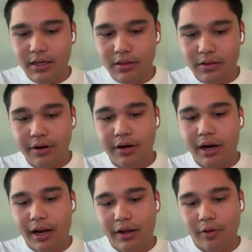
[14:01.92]
Ether
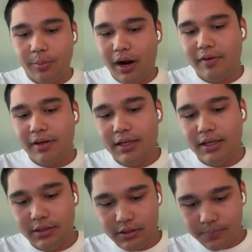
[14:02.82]
and the private
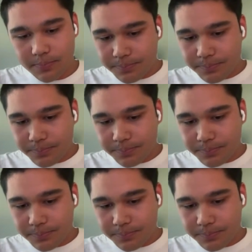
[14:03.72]
keys,